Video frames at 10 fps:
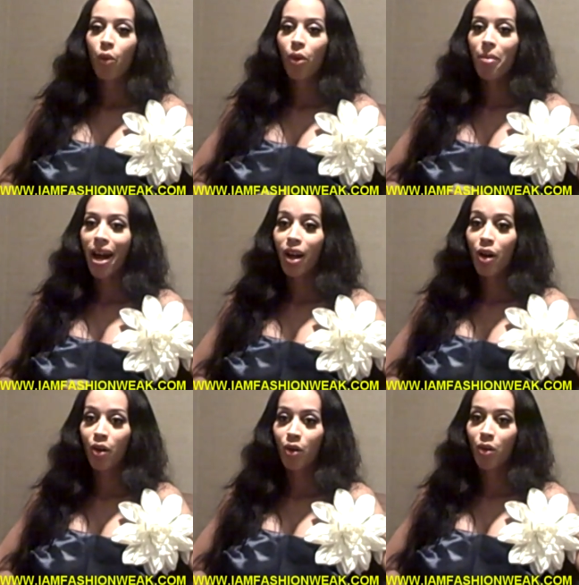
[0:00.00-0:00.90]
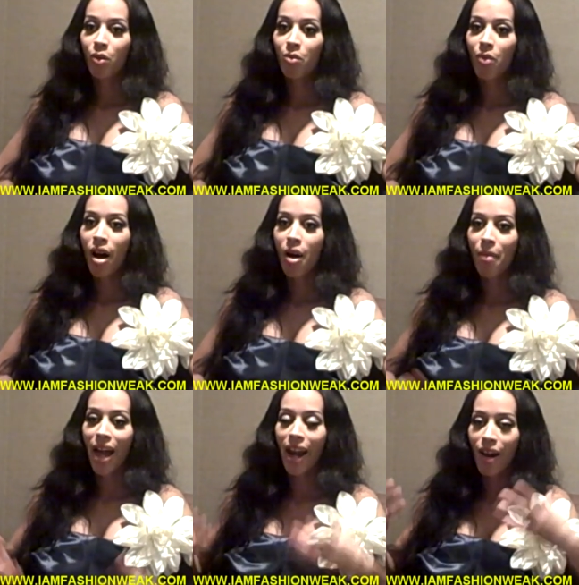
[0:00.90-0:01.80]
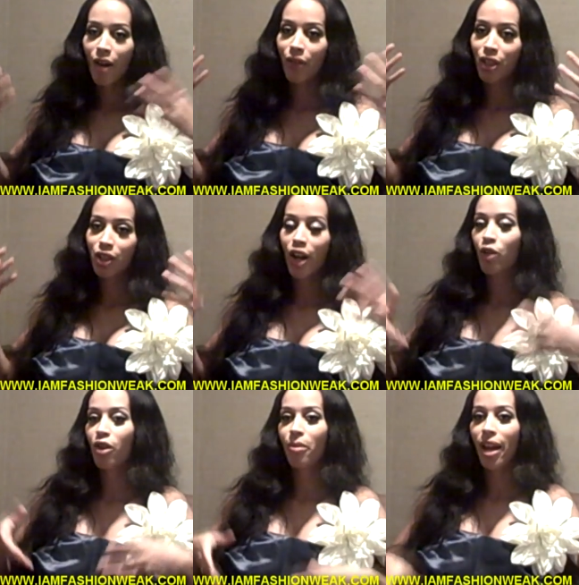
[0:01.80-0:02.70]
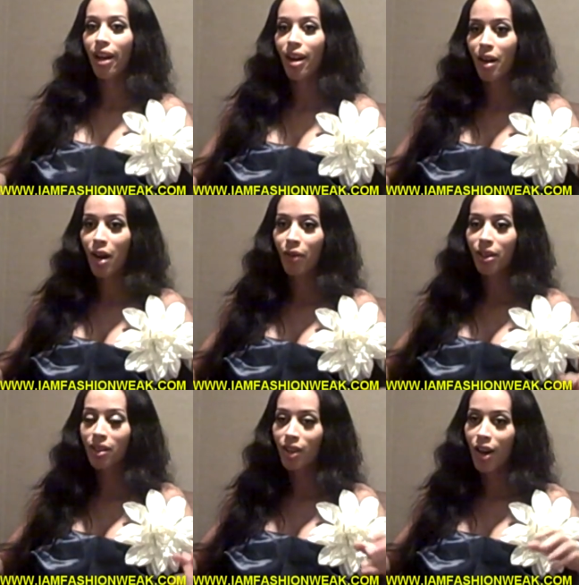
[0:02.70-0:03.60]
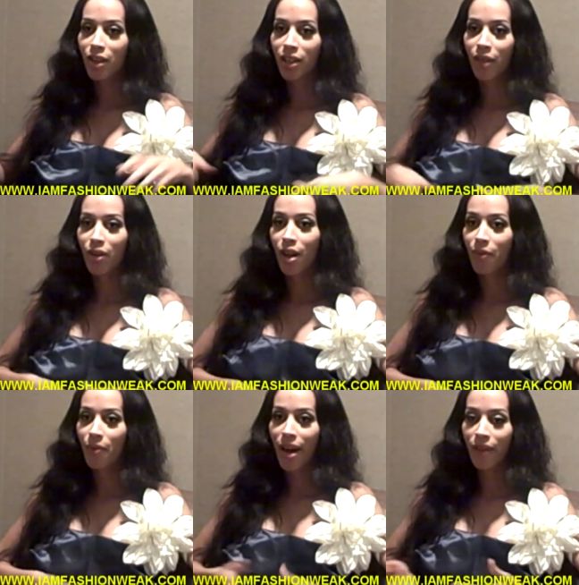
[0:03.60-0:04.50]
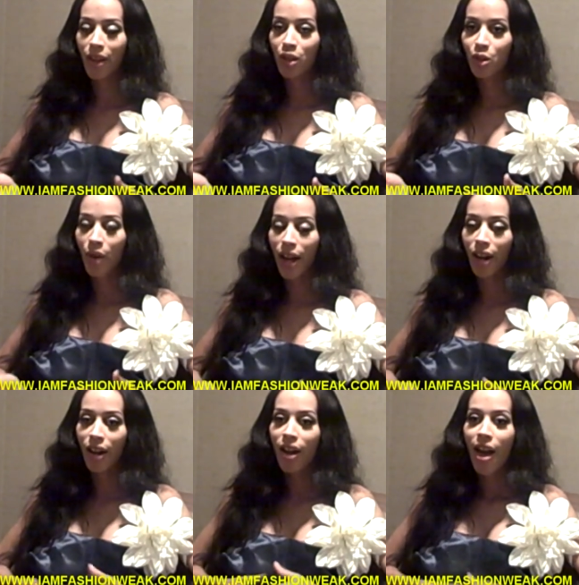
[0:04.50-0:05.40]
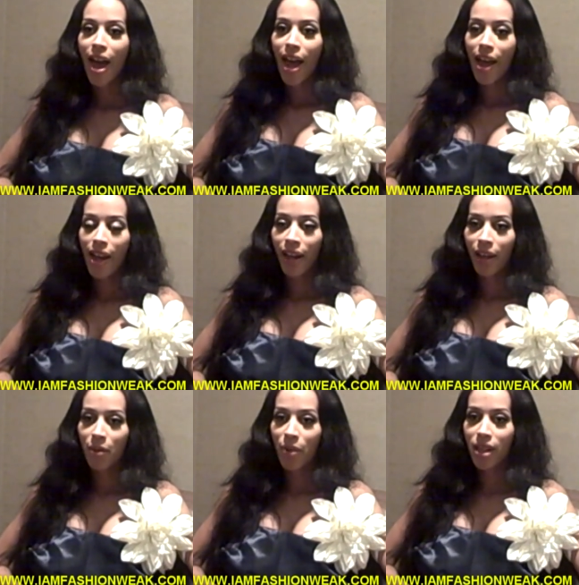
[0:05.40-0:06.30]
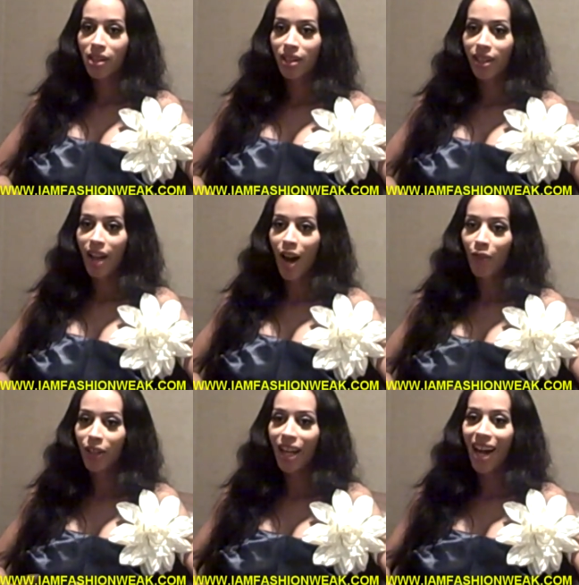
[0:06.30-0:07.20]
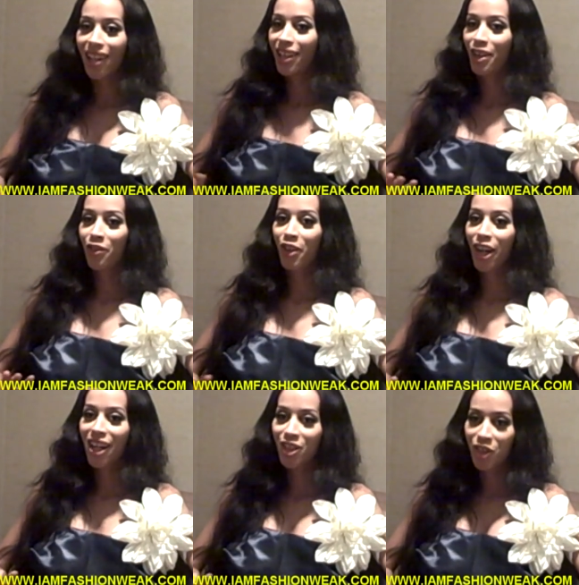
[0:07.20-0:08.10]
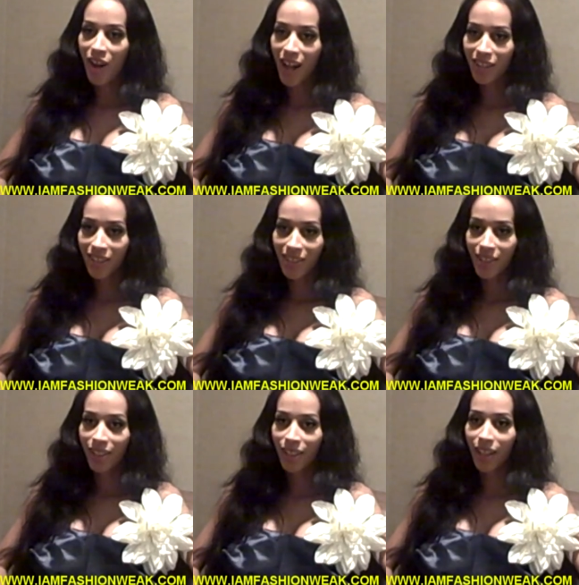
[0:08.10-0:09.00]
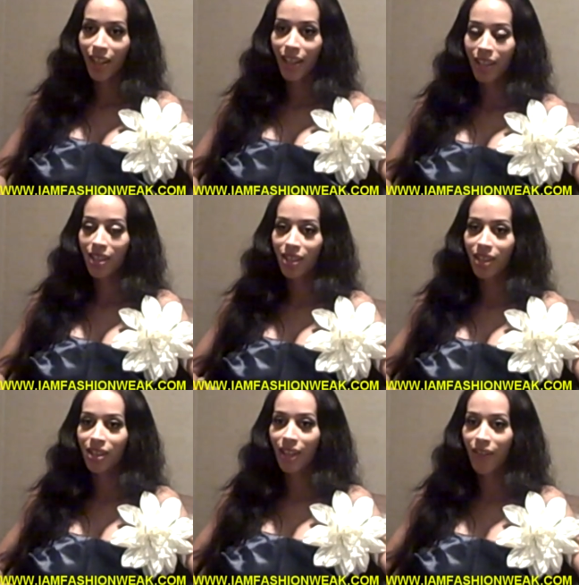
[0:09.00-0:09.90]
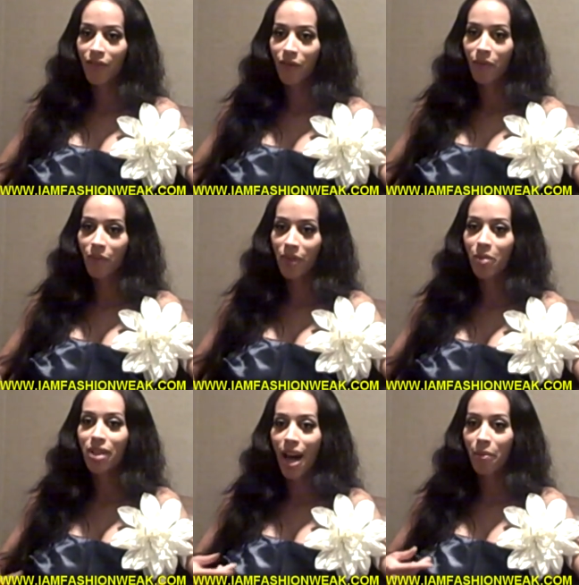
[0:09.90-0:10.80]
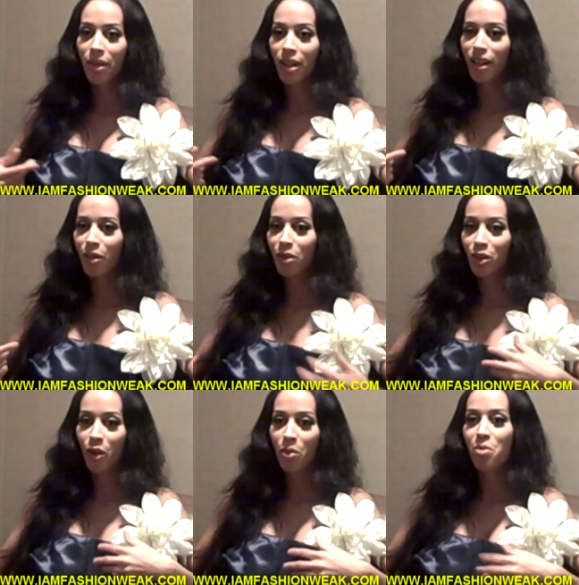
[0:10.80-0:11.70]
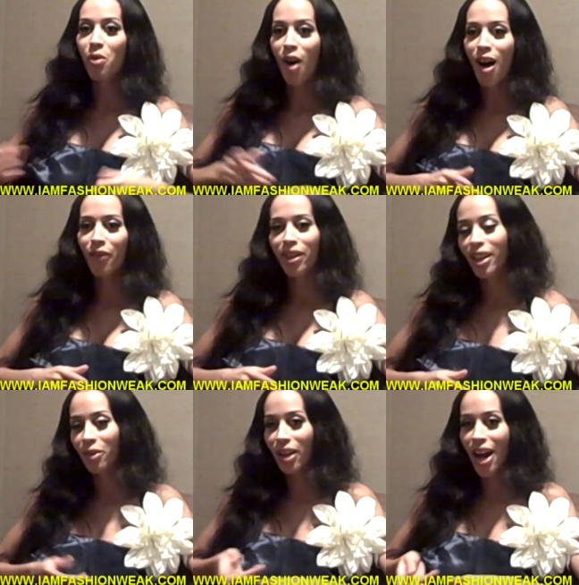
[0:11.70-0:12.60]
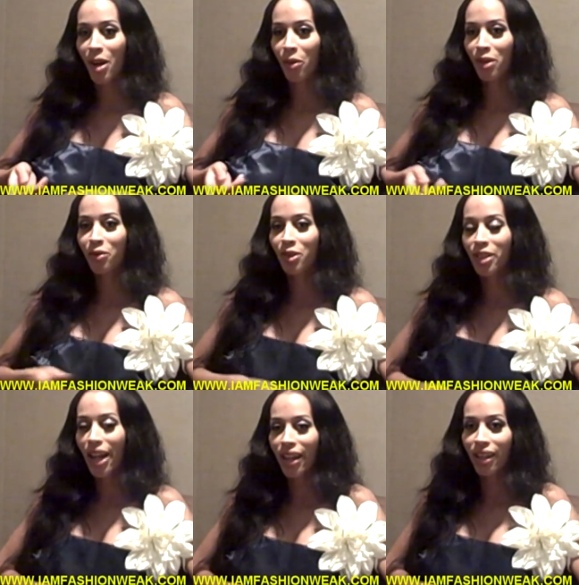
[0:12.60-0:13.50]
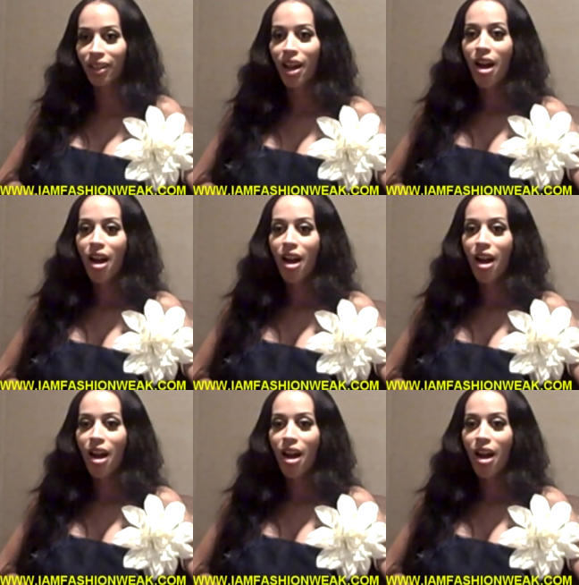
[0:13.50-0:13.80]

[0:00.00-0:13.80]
Went back home, my hair already started growing my hair out. I already started shaving off my facial hair. And basically, I already had a very androgynous look in the sense of sometimes it would throw people off and they would kind of wonder for a second.